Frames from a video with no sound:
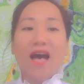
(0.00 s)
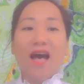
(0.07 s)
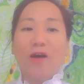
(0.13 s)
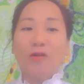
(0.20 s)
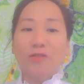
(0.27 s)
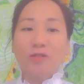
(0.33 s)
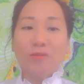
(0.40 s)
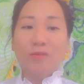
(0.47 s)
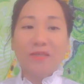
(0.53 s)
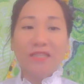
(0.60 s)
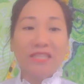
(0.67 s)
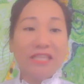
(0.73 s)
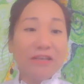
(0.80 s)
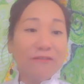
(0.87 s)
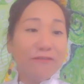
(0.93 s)
how to
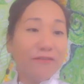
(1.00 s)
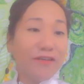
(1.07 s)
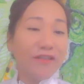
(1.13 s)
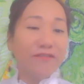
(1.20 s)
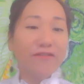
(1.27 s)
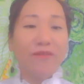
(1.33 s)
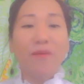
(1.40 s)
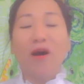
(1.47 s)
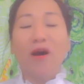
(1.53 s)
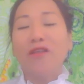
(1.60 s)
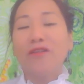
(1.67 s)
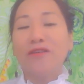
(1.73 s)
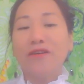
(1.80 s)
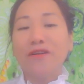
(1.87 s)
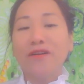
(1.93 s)
be different from
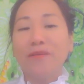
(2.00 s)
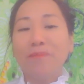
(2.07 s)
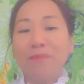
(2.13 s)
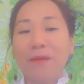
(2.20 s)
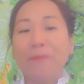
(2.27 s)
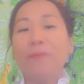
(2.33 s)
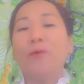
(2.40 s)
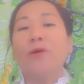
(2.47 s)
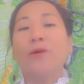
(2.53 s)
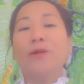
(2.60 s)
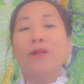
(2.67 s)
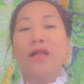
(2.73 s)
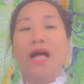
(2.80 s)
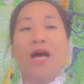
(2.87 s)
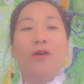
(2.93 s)
other
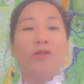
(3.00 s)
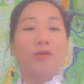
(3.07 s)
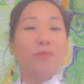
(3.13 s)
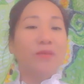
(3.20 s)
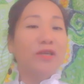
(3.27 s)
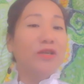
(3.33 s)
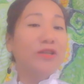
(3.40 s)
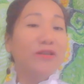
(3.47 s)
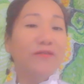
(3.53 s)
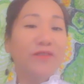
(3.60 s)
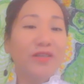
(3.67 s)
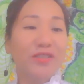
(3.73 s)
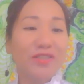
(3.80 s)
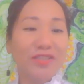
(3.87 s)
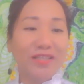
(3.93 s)
people, how to be
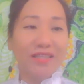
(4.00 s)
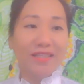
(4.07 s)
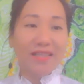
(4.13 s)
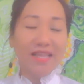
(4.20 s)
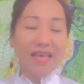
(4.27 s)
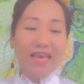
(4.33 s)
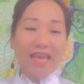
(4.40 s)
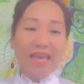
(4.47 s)
universal,